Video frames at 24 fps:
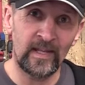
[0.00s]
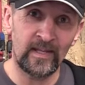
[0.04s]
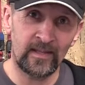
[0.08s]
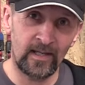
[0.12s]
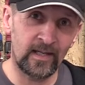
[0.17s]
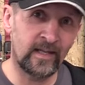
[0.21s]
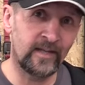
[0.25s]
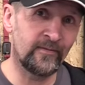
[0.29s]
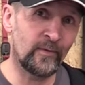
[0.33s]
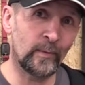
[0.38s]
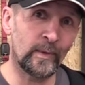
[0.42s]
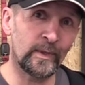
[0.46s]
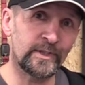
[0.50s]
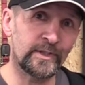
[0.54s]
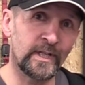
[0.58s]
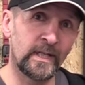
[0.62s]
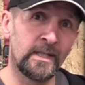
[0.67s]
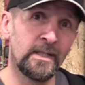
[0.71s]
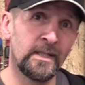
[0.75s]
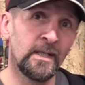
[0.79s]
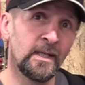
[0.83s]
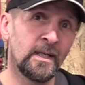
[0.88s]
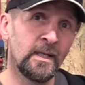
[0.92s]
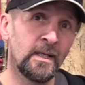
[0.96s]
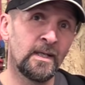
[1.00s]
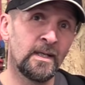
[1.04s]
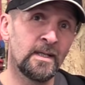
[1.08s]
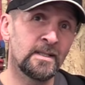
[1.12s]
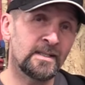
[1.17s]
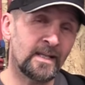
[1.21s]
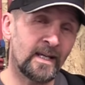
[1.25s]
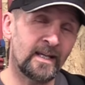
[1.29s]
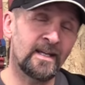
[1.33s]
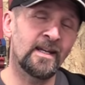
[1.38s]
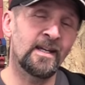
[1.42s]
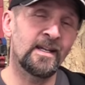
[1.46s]
Thank you for watching.
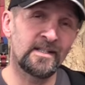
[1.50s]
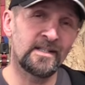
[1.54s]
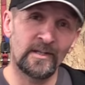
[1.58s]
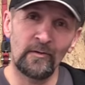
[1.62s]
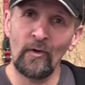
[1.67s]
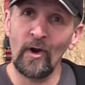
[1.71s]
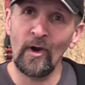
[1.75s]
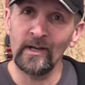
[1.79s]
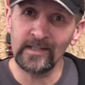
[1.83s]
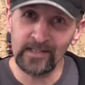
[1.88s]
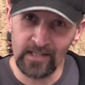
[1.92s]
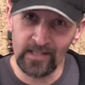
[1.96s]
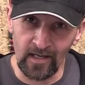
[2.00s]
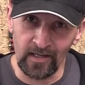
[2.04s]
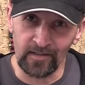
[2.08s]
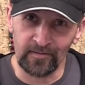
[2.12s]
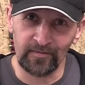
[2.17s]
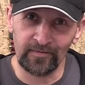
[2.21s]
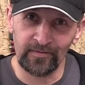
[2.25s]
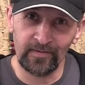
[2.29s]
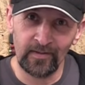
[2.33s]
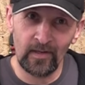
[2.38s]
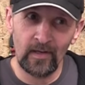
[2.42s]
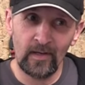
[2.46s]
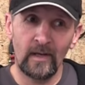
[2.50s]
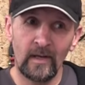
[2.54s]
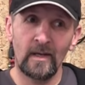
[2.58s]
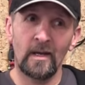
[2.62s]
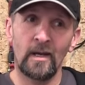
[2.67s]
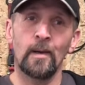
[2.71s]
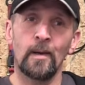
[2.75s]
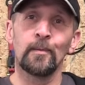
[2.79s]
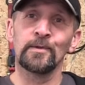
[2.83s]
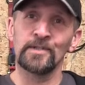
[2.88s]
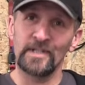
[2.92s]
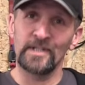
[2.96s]
Take it easy, ride safe.
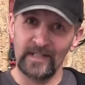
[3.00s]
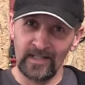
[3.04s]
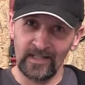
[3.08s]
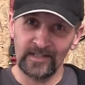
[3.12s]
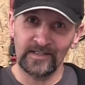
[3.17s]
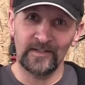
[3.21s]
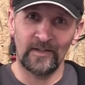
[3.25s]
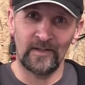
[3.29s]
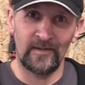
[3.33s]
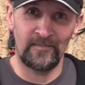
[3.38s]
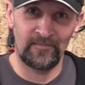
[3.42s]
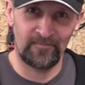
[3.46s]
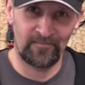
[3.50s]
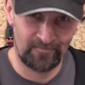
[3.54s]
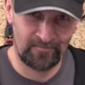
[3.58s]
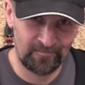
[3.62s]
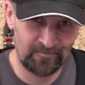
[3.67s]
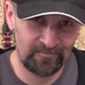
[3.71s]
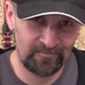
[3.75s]
We'll see you next time.